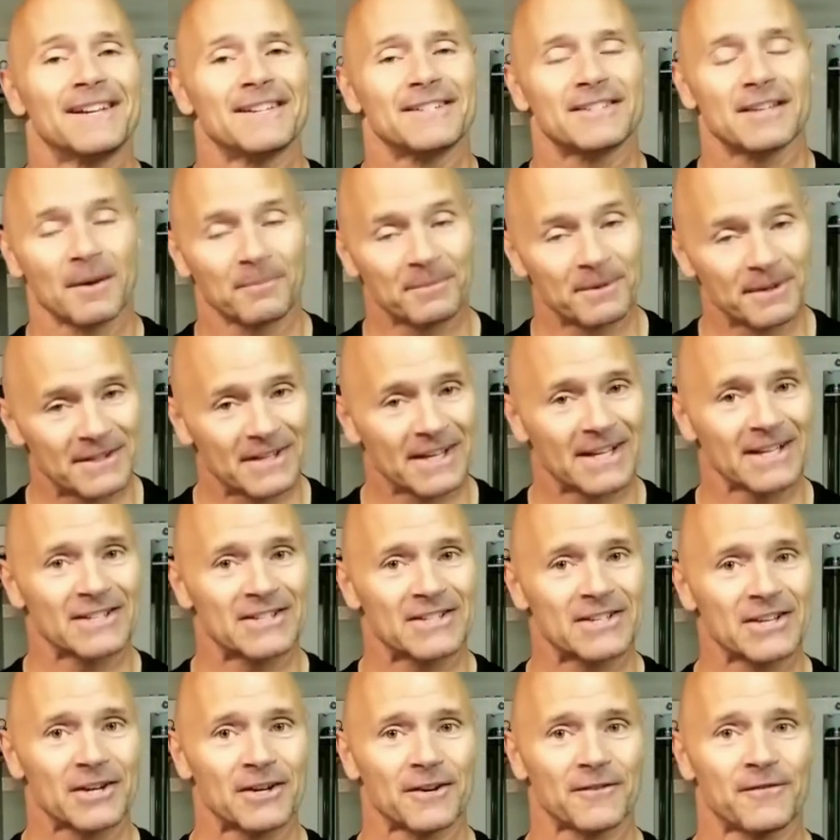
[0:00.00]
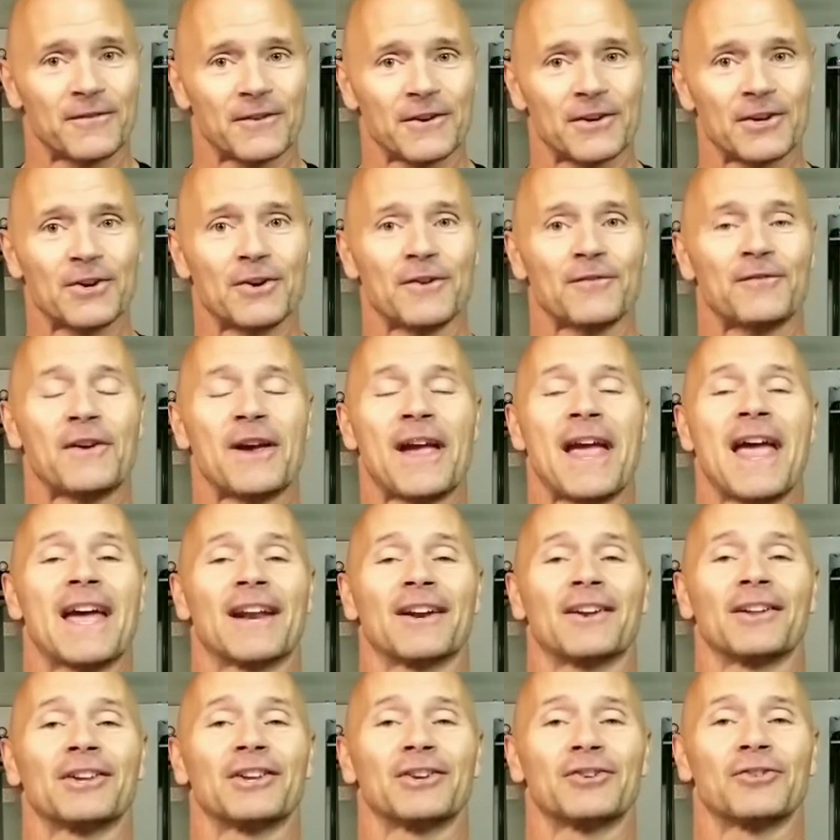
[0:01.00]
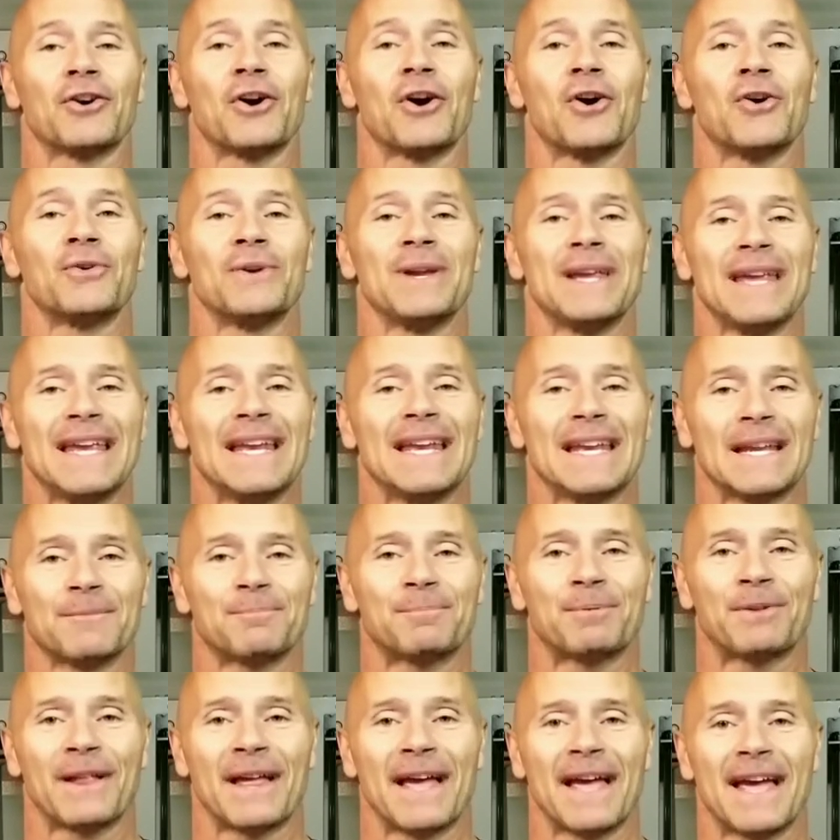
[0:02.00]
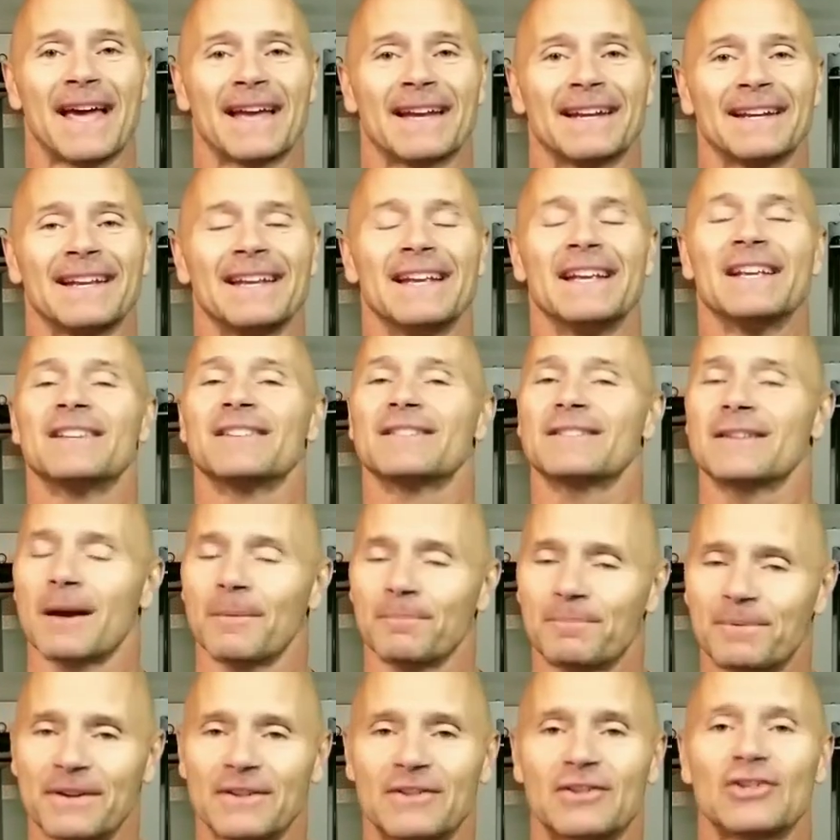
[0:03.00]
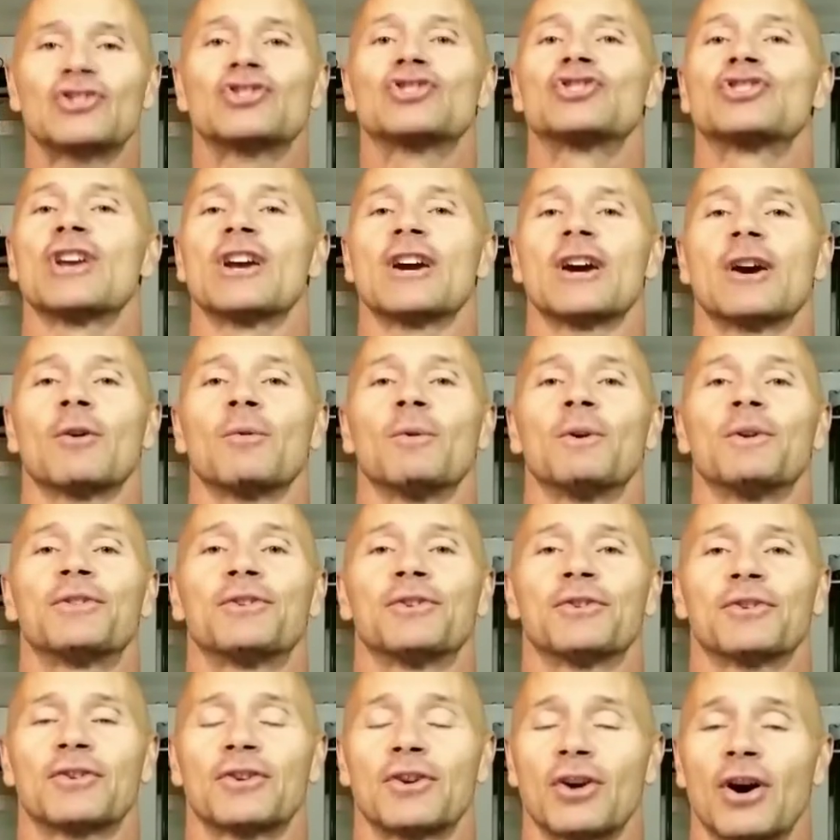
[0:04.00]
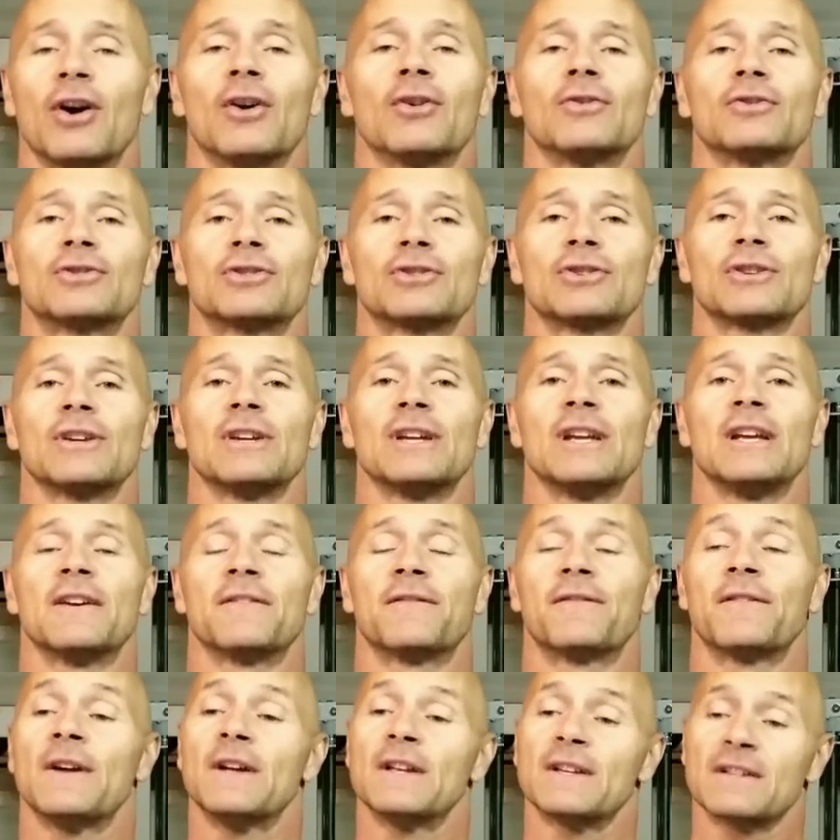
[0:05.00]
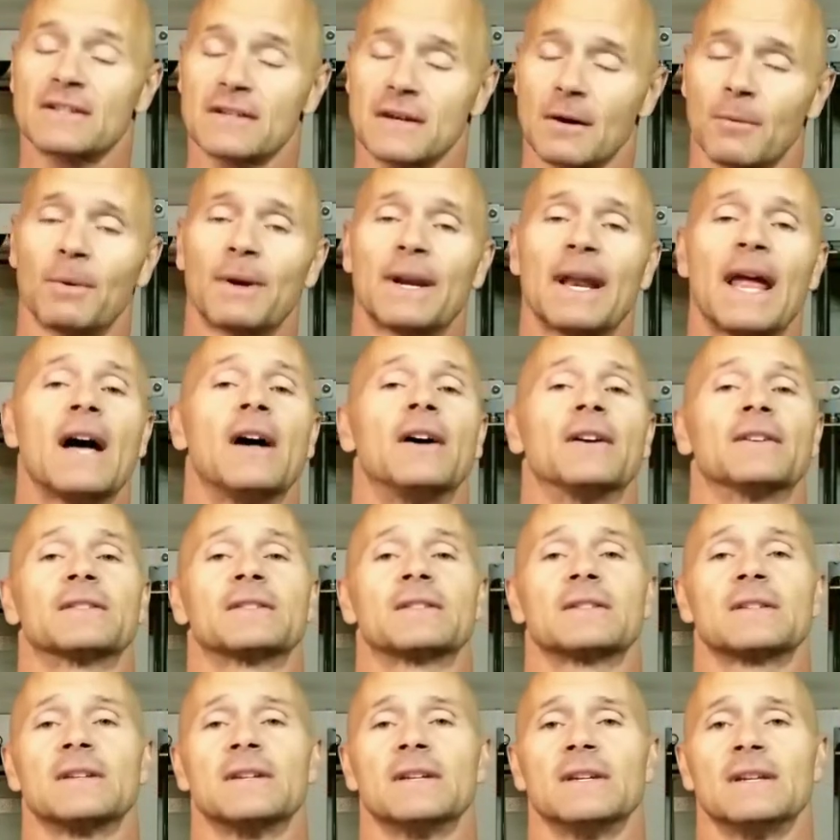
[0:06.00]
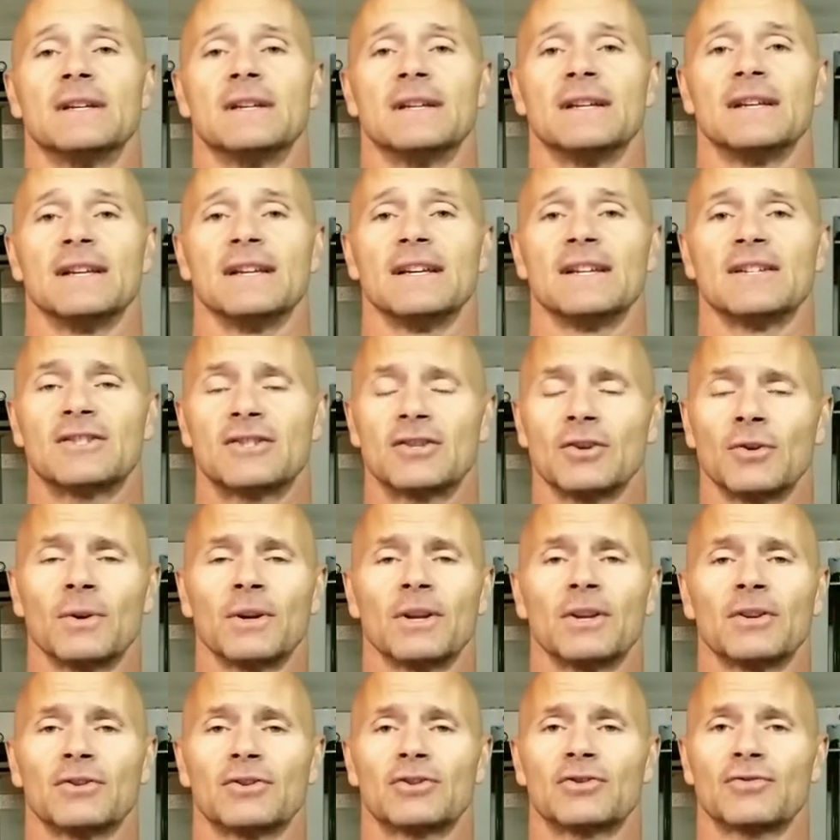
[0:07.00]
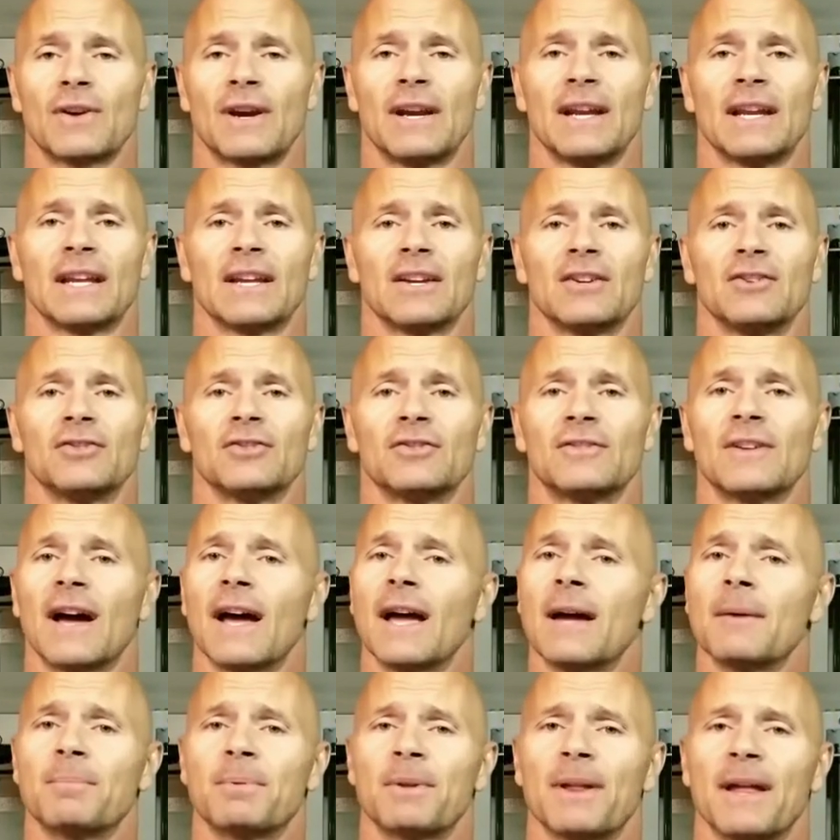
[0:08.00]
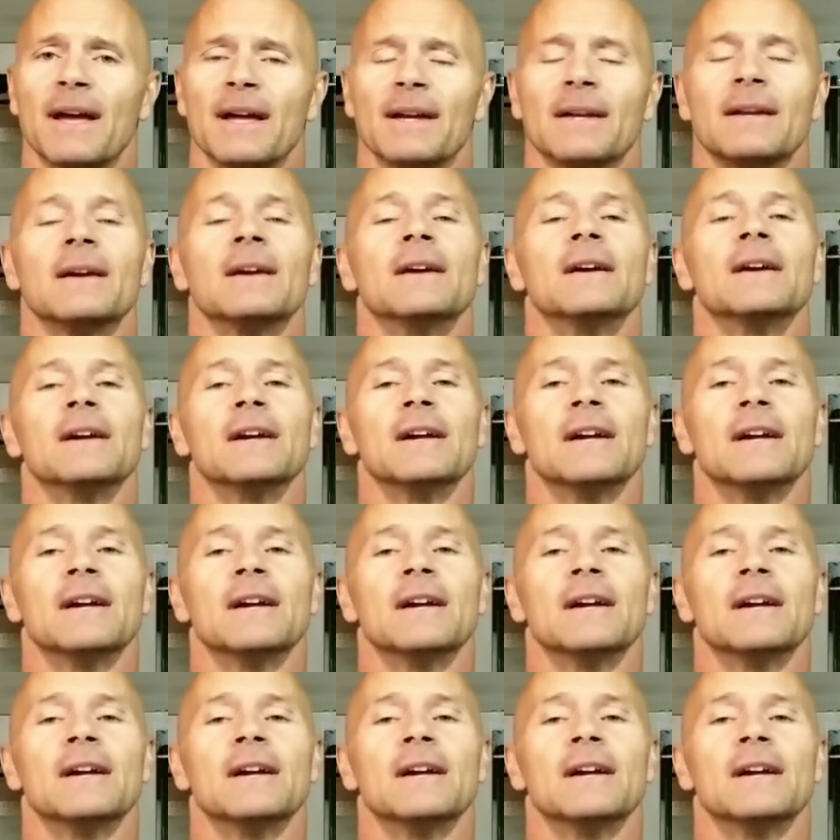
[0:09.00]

Something to consider for you if you're handling your own eating plan, something to share with your coach if someone else is doing your training and your diet plan.